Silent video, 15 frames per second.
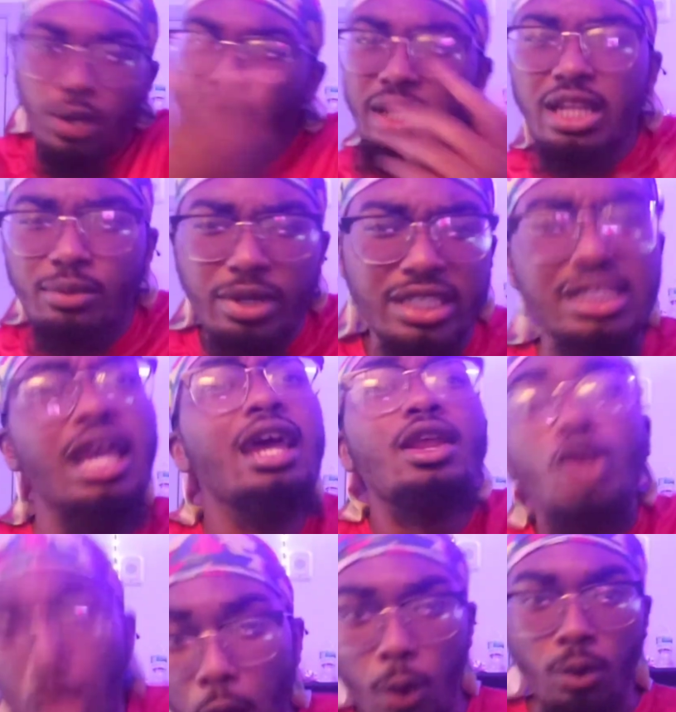it go anyways.
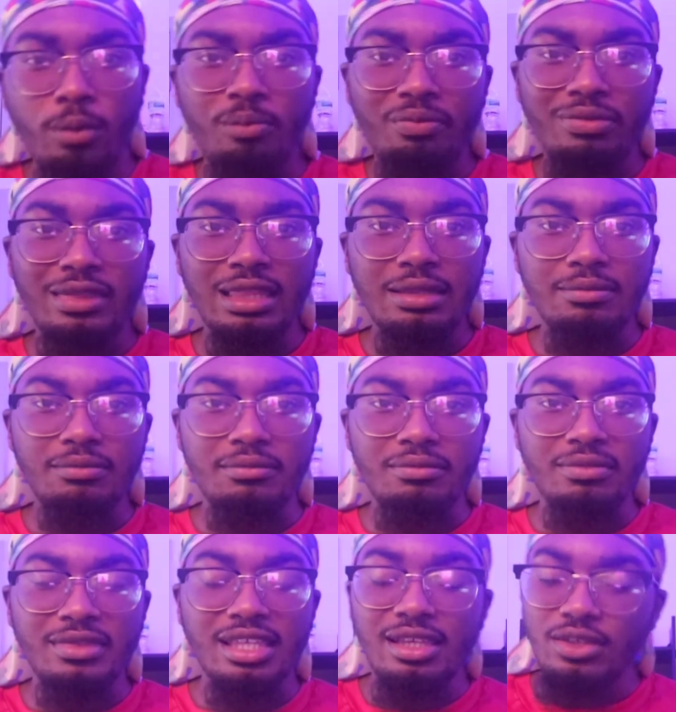No.
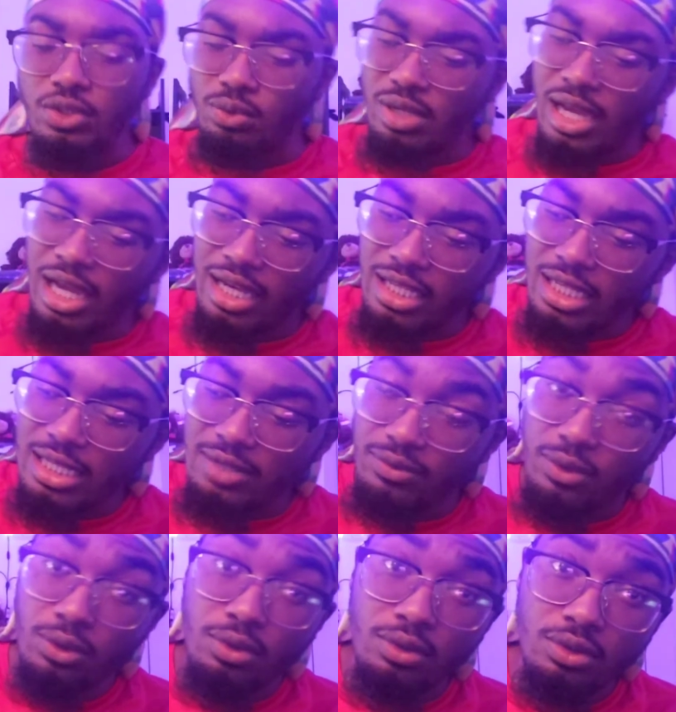You got
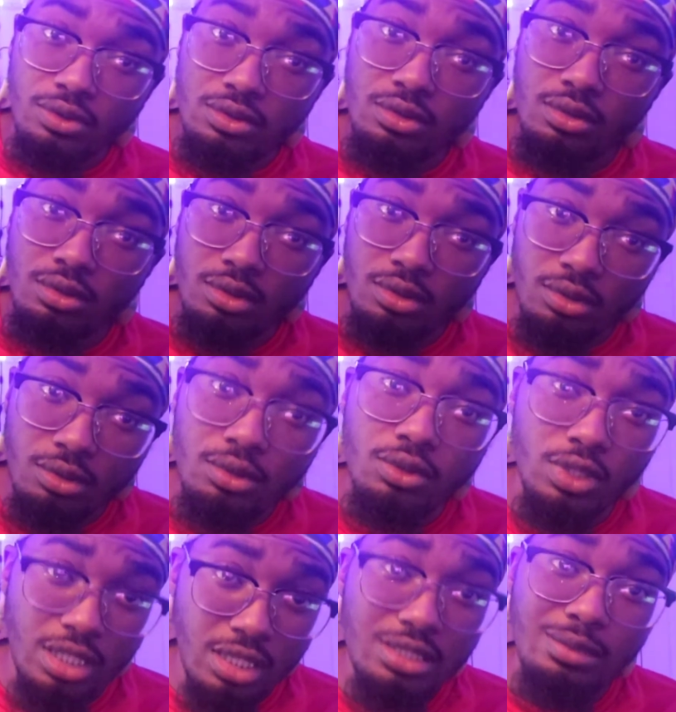either
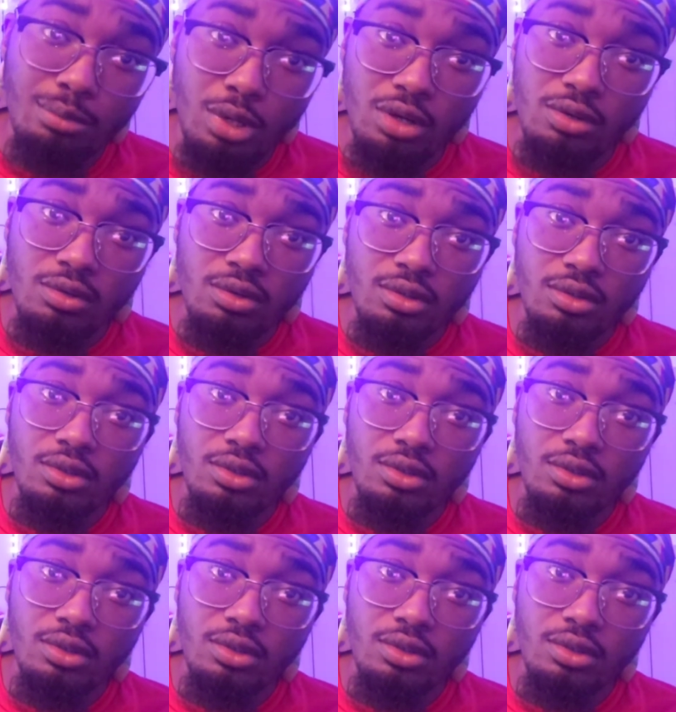you get it tomorrow